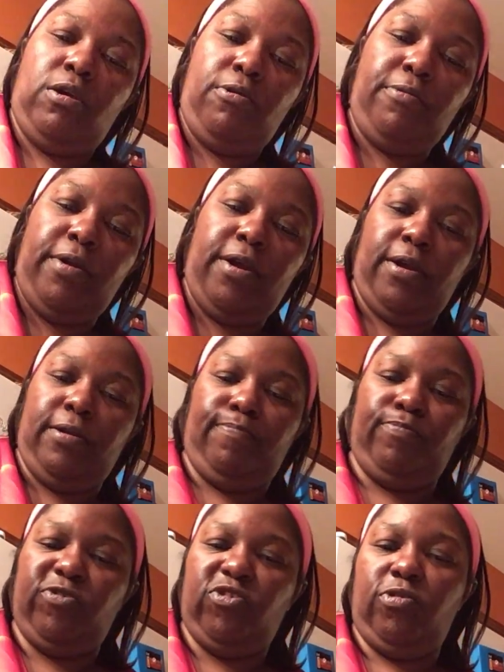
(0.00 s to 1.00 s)
All right.
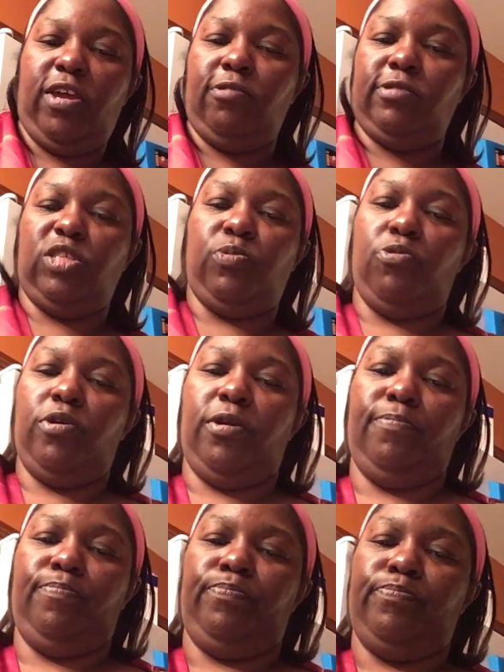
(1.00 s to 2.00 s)
So now at this point,
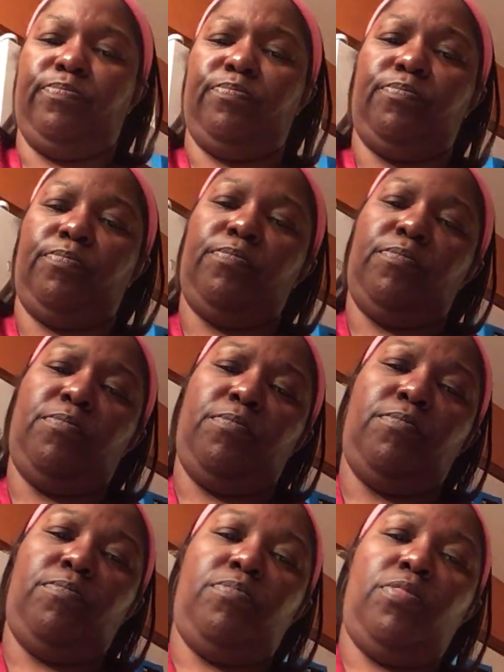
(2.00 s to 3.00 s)

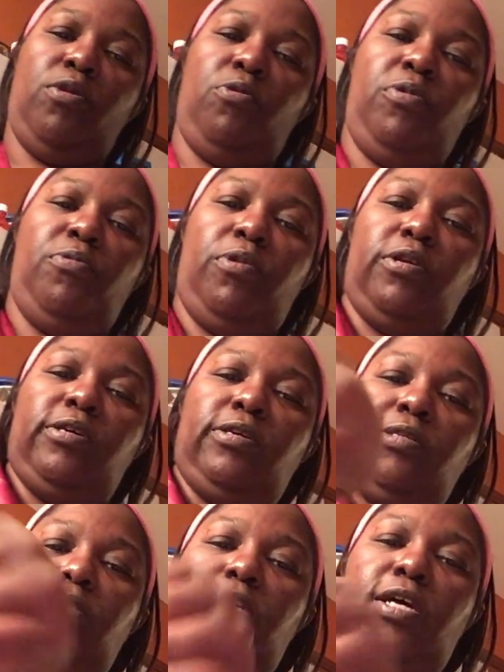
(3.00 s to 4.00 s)
we want to
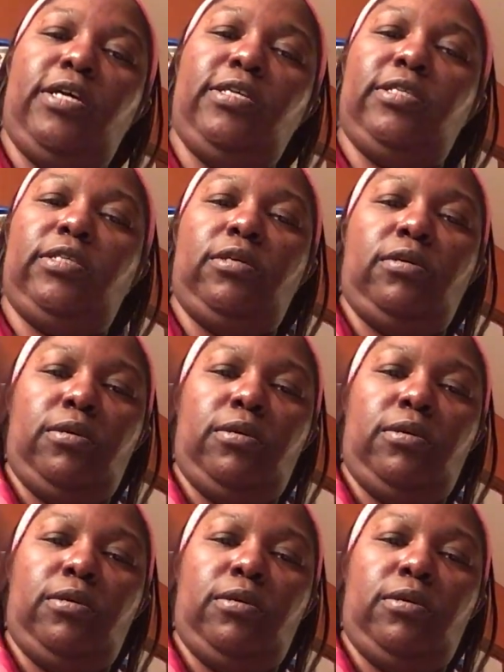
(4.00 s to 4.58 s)
taste.